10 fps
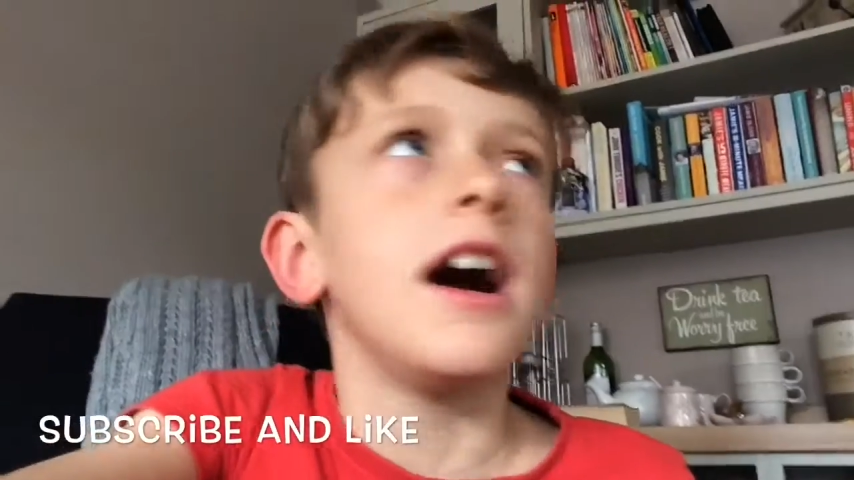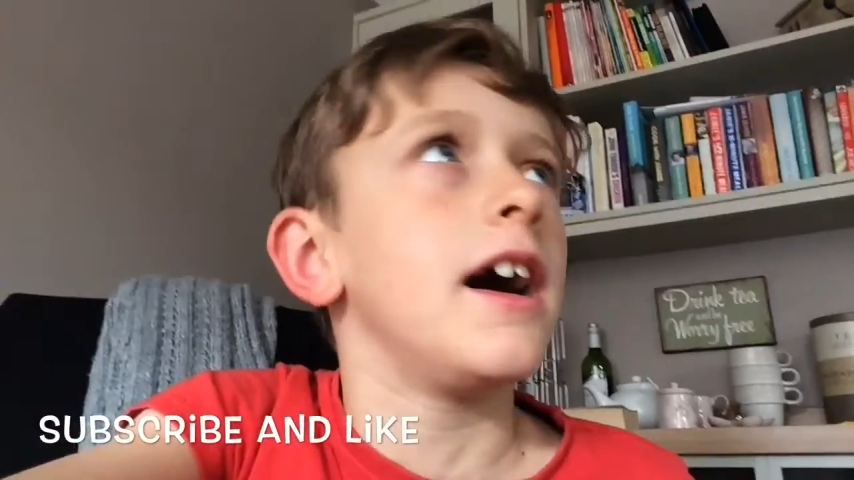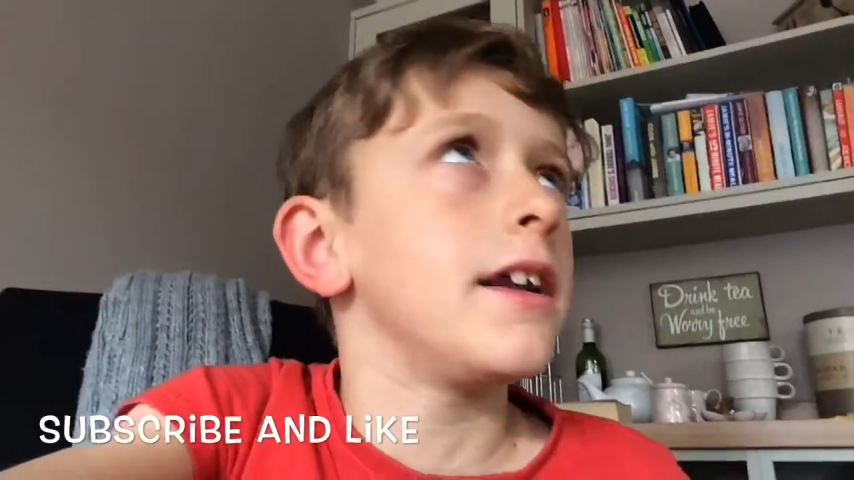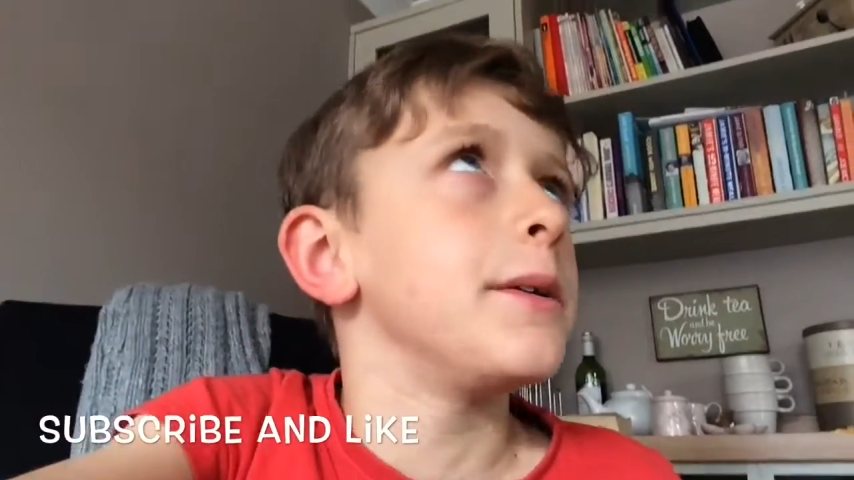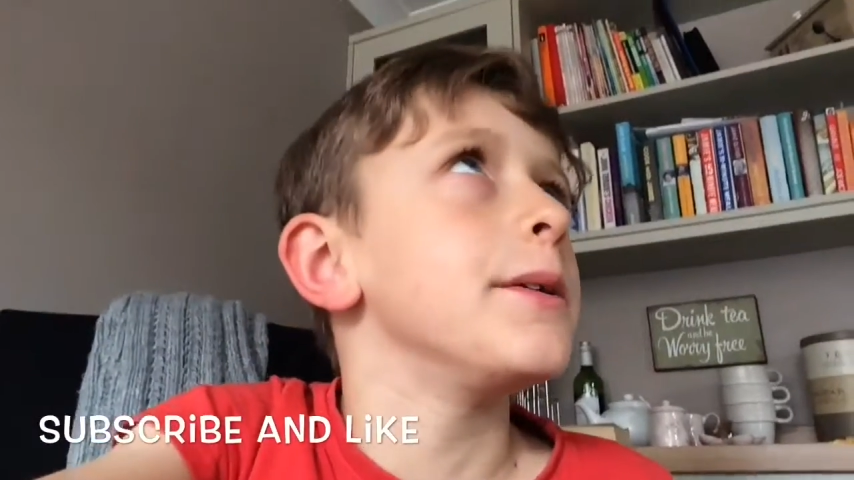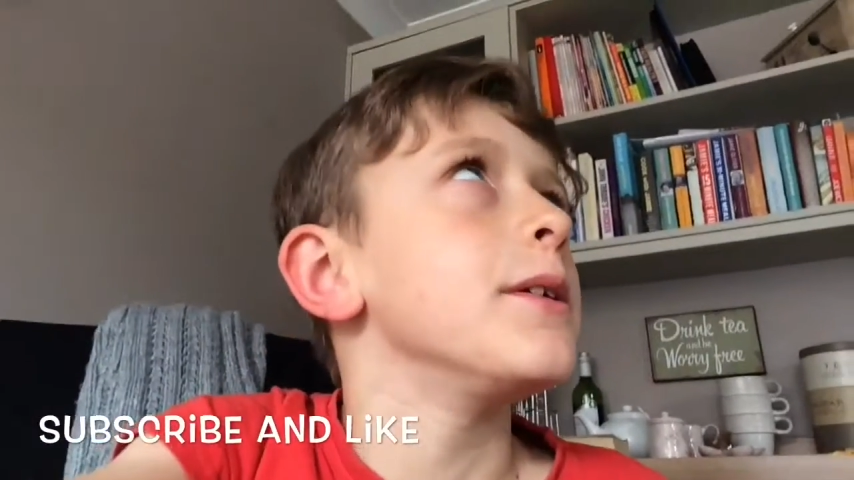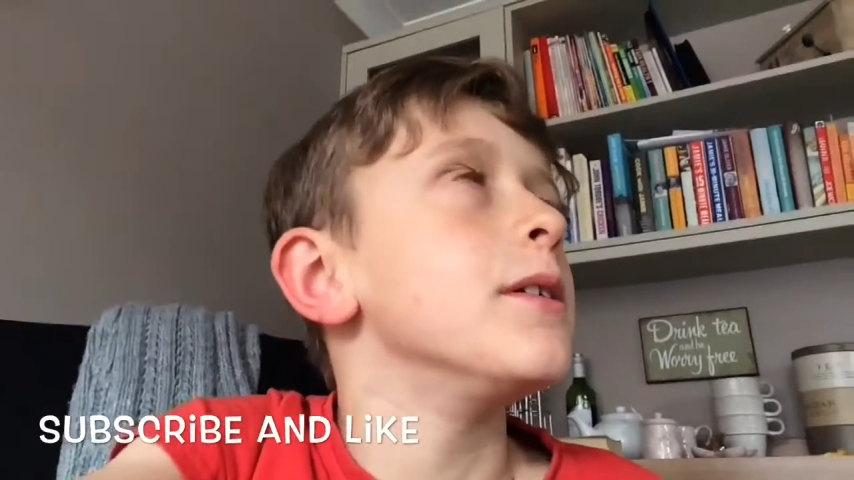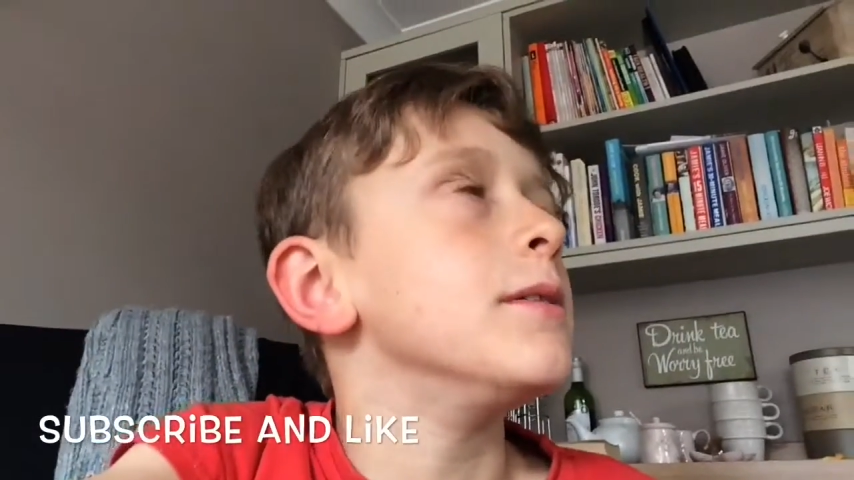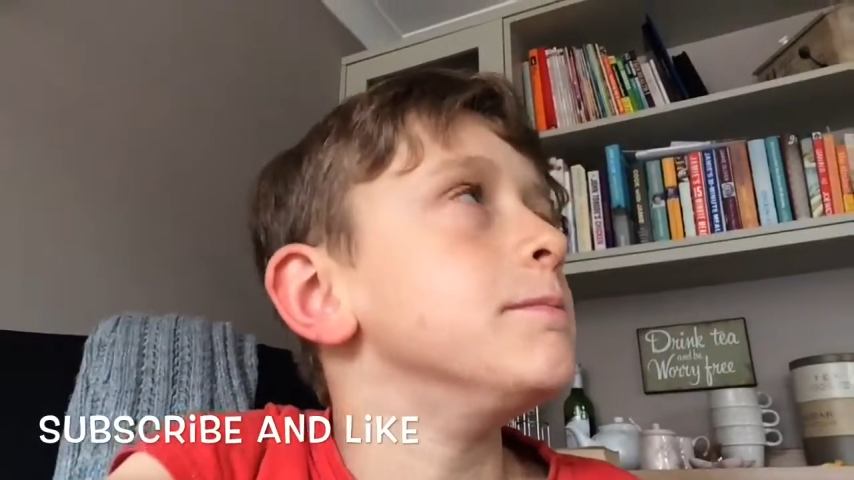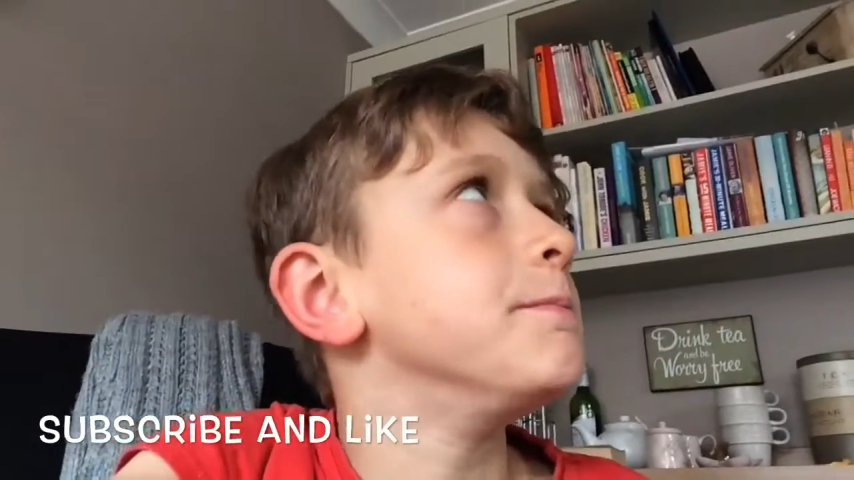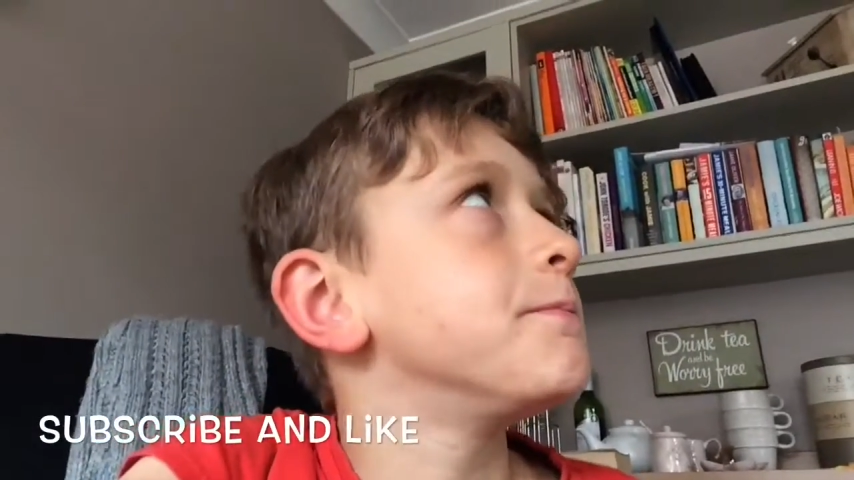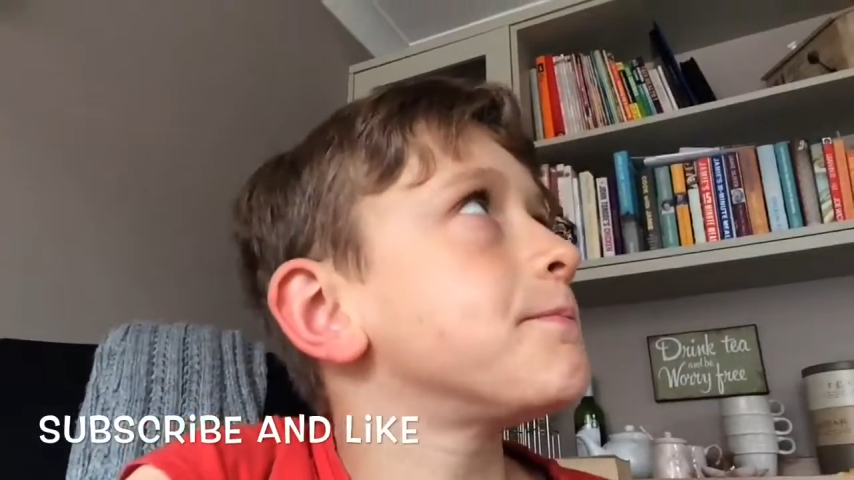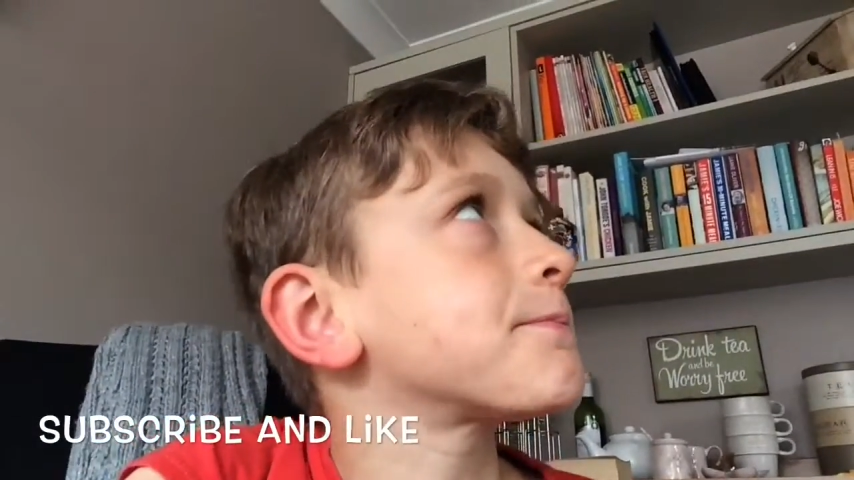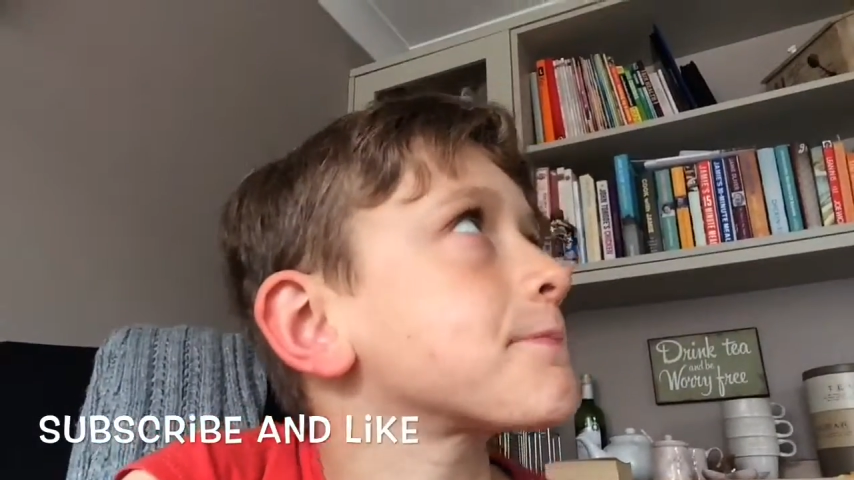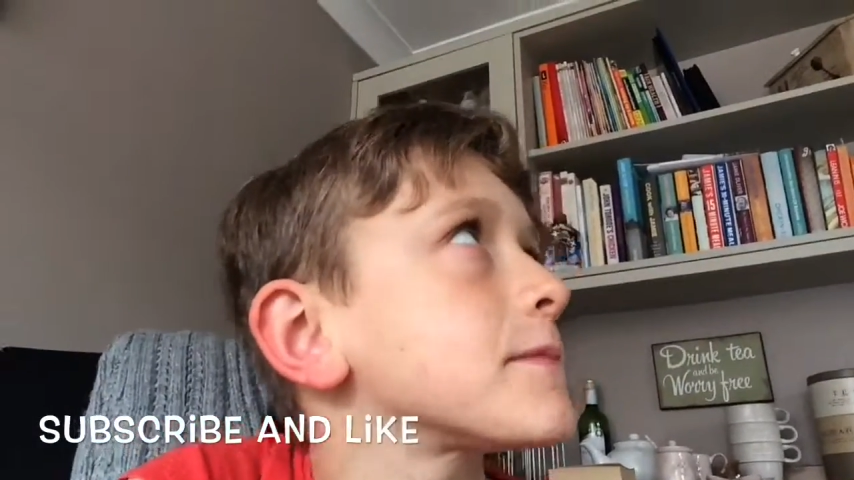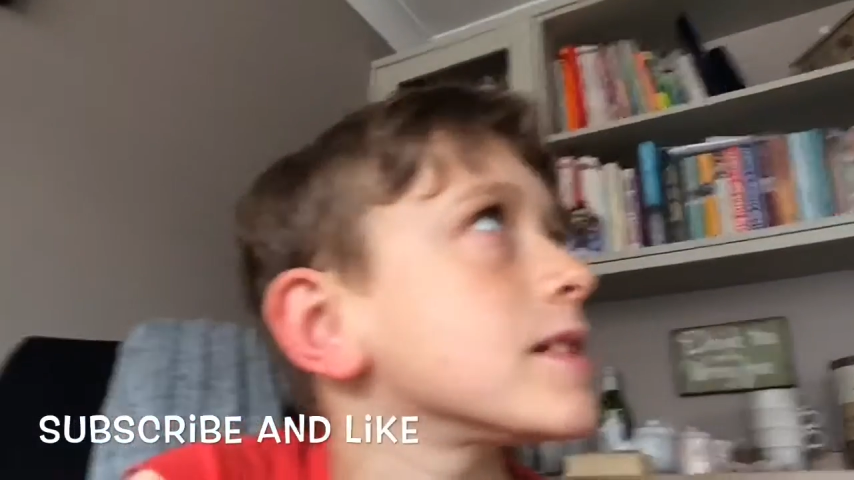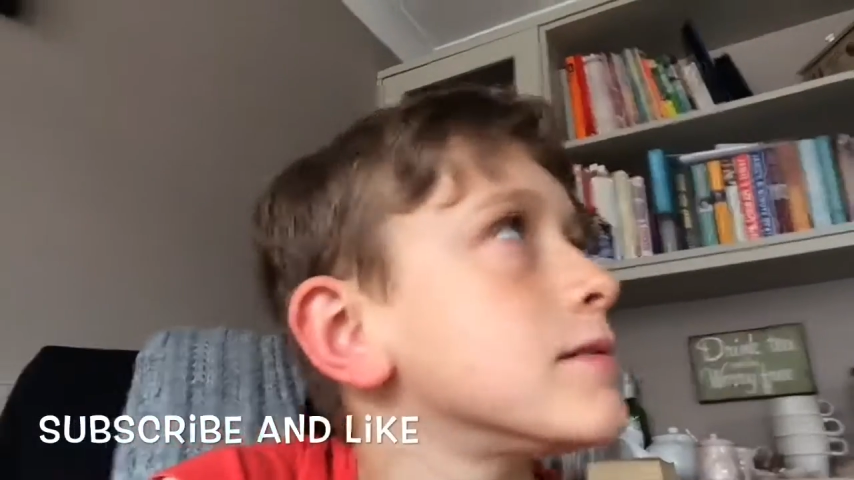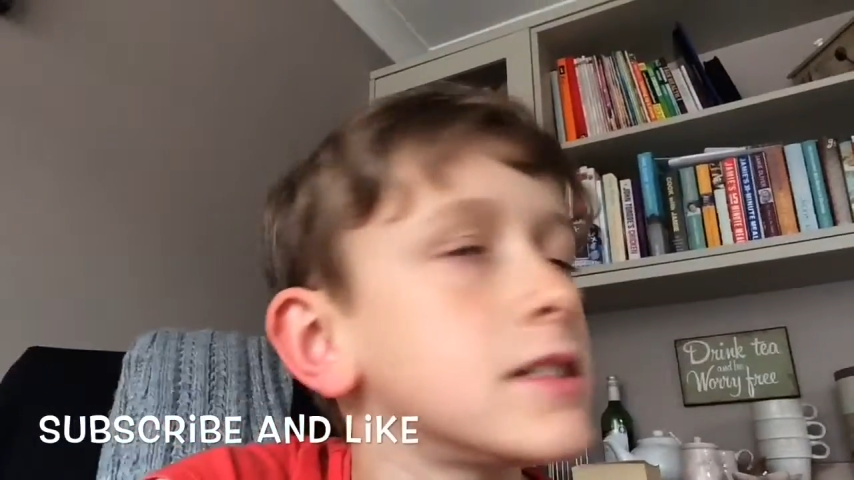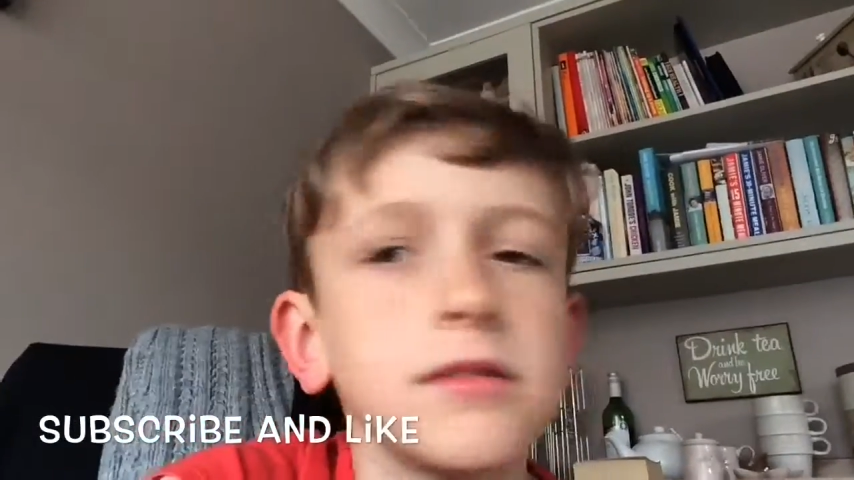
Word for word: And um, what